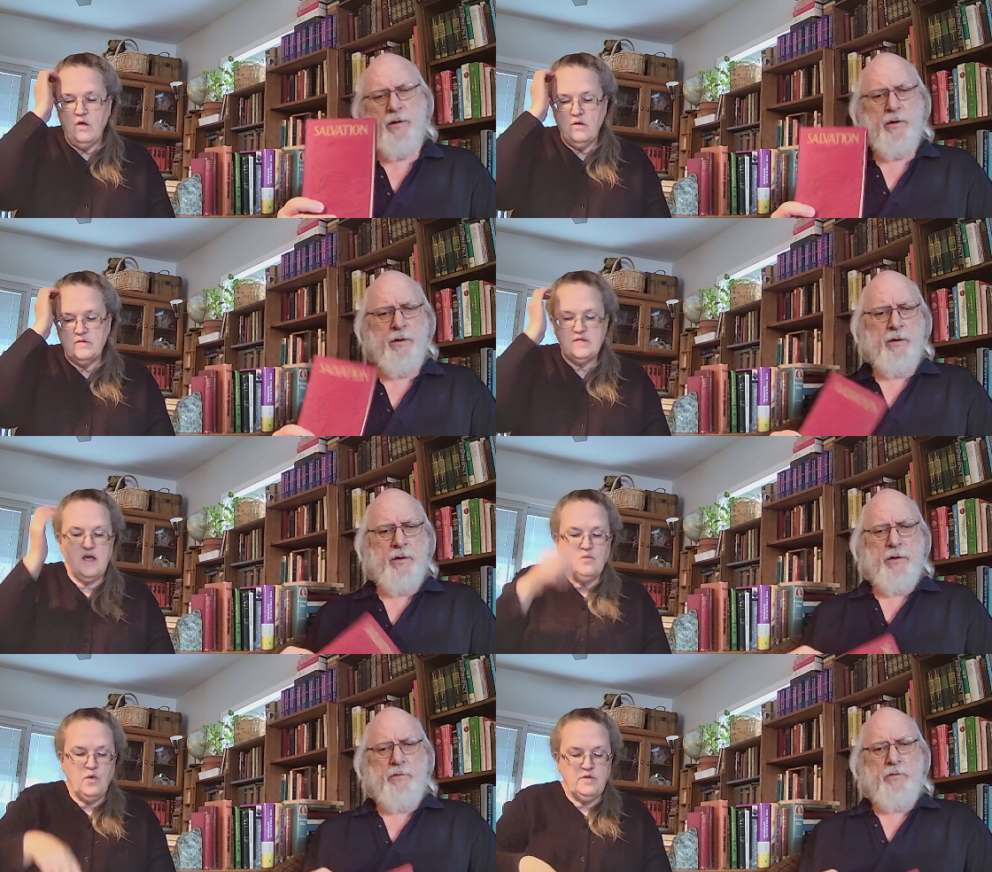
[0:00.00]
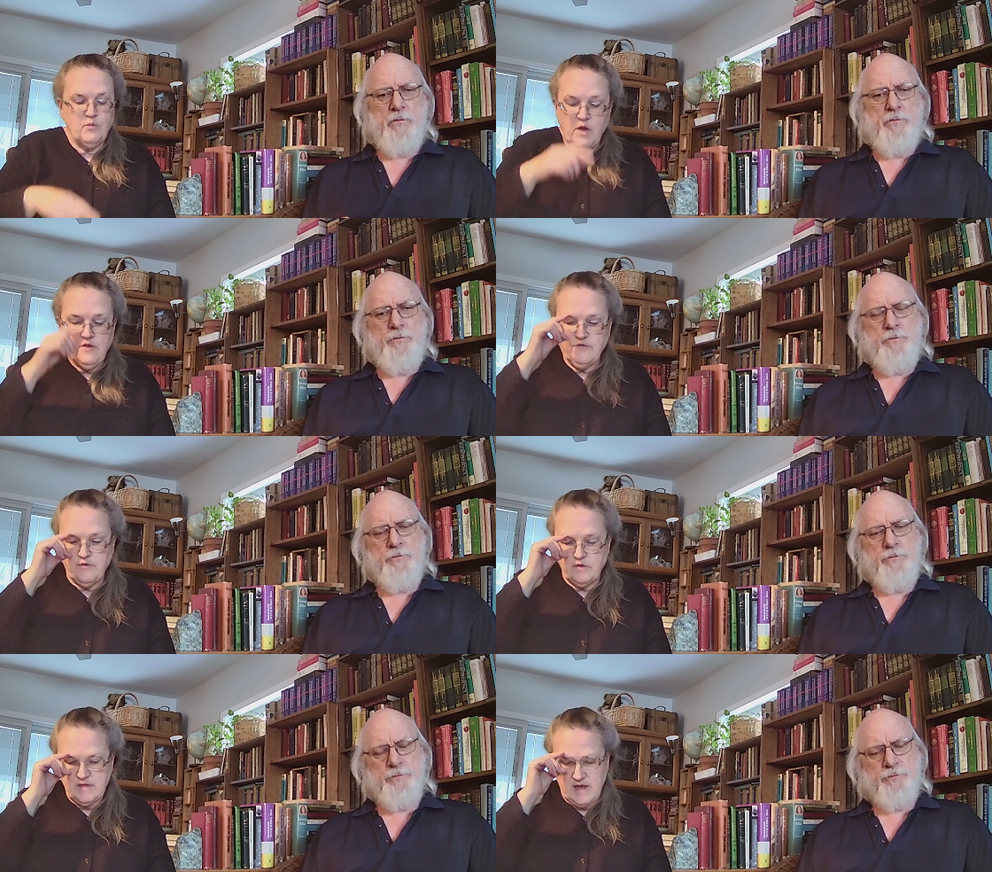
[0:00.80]
Speaker 1: said what
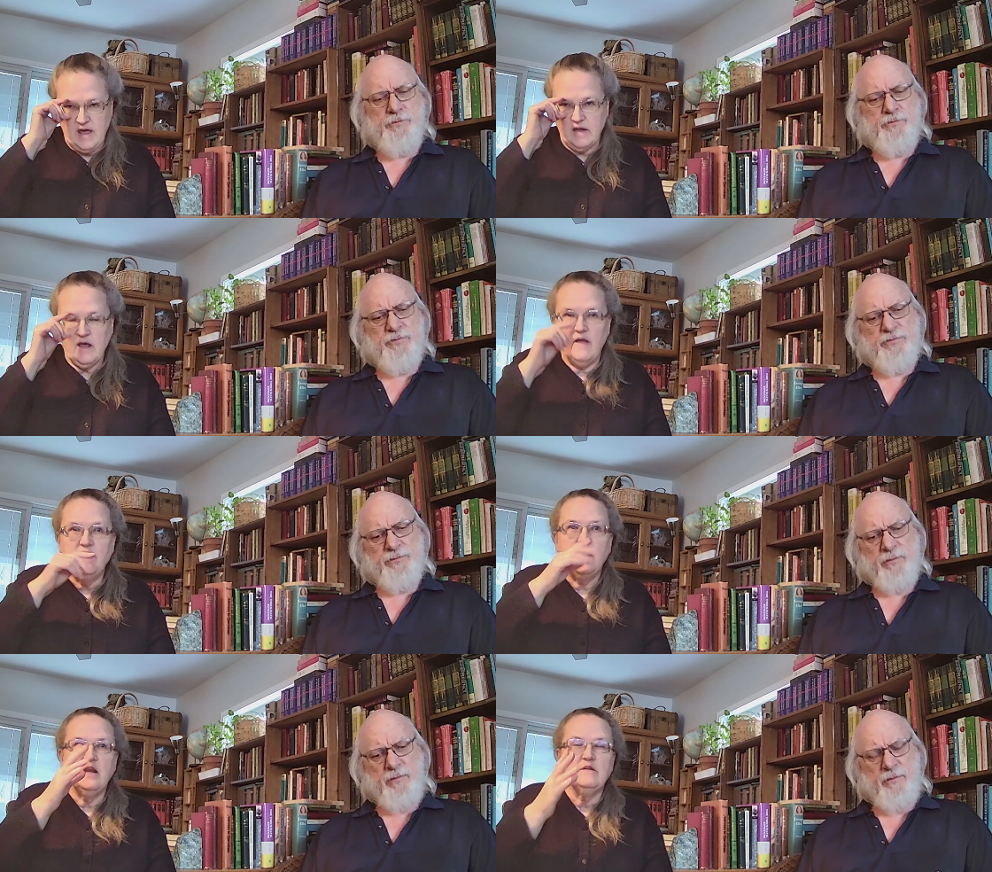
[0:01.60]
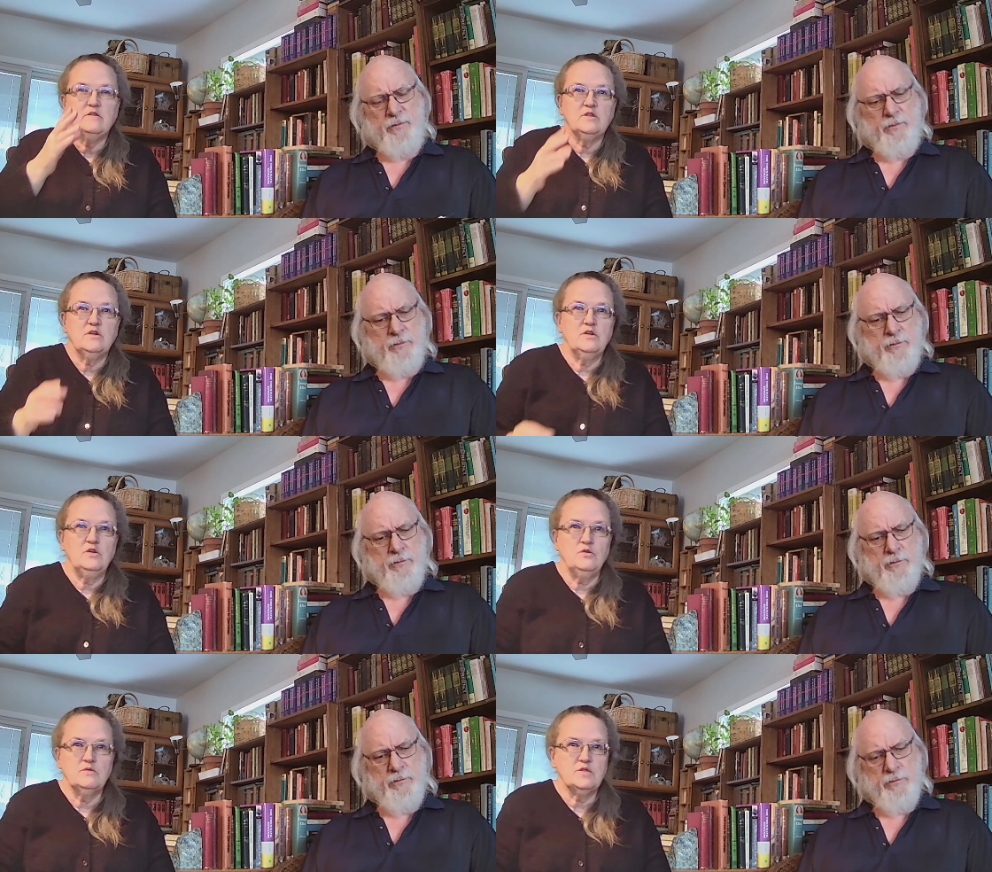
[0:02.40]
Rutherford said, and then
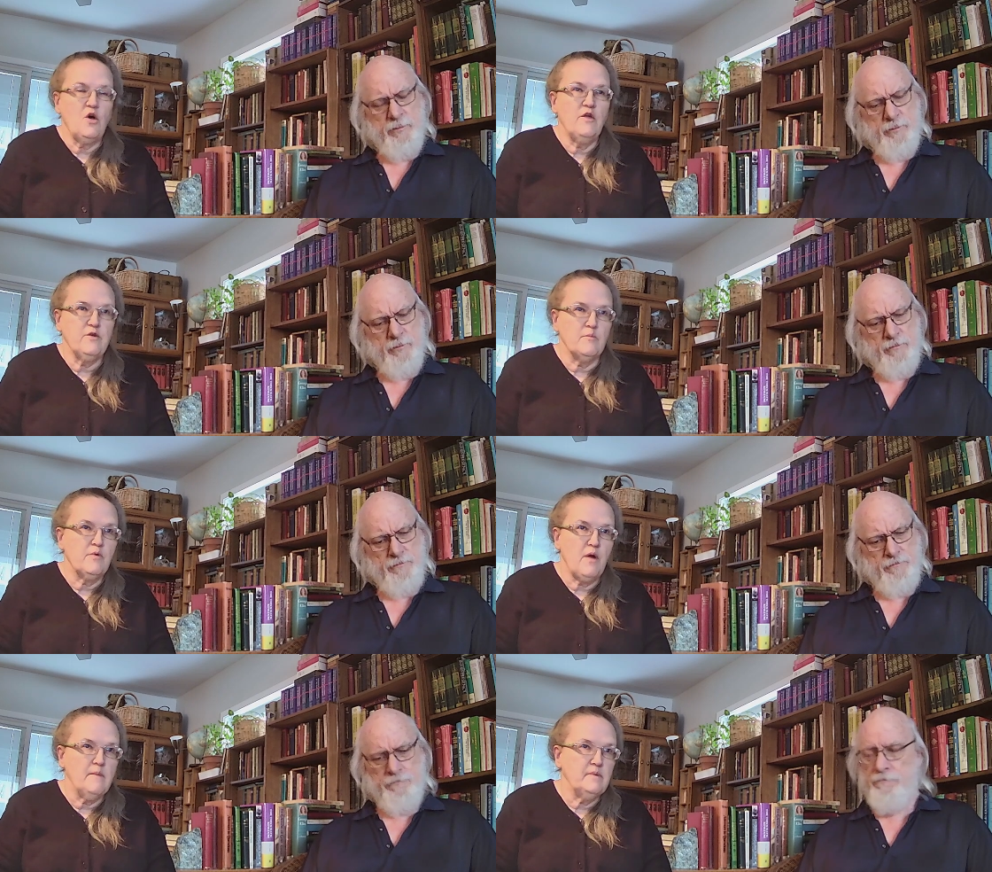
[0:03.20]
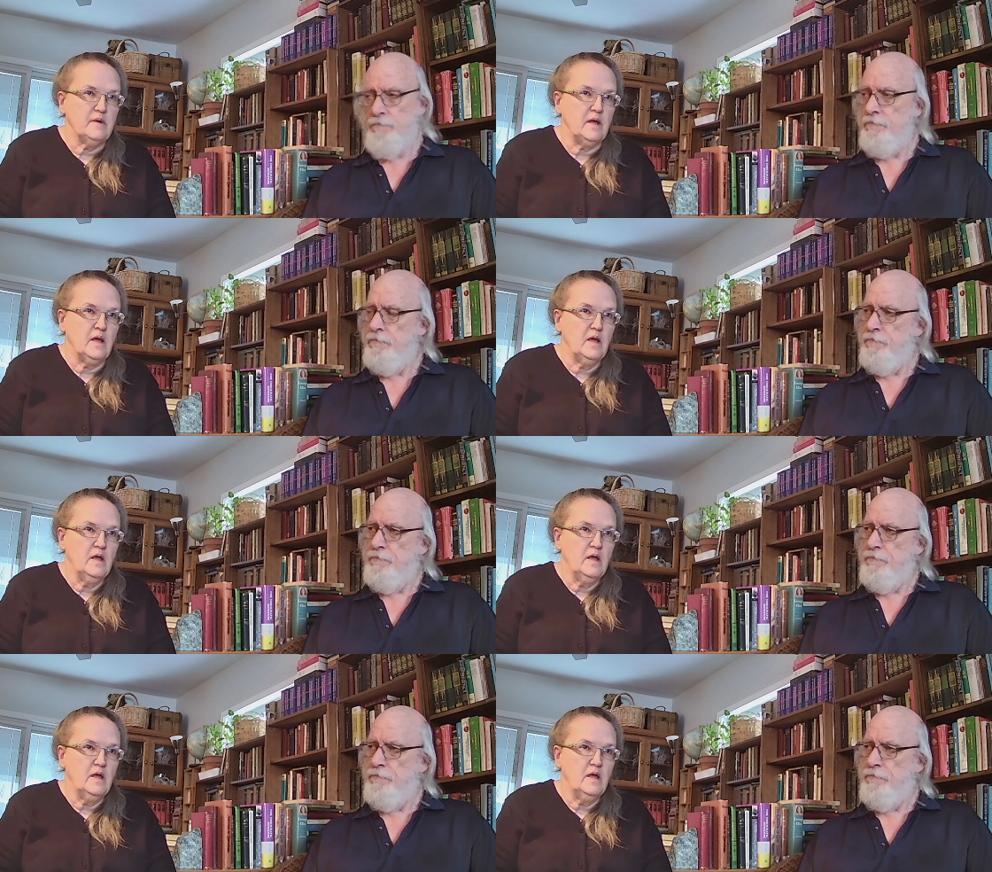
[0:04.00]
you saw their property,